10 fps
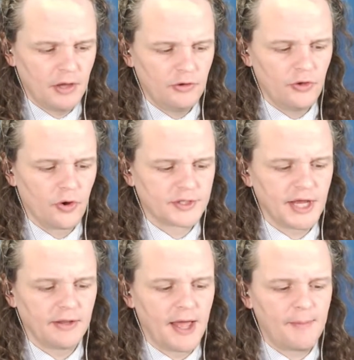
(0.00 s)
New York
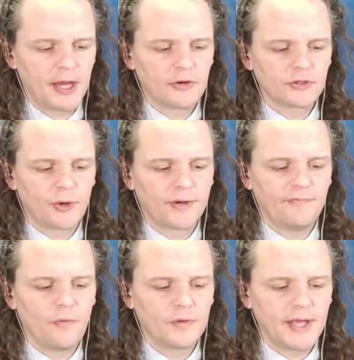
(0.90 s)
state lawmakers are on a
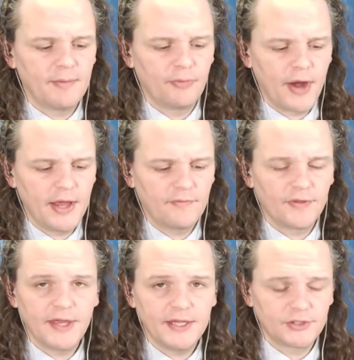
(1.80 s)
4-day break for
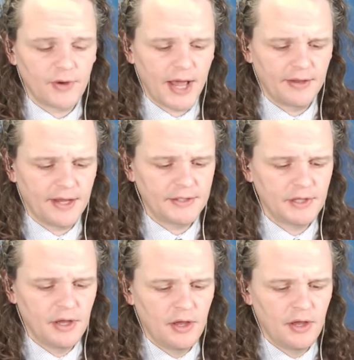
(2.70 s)
the Easter holidays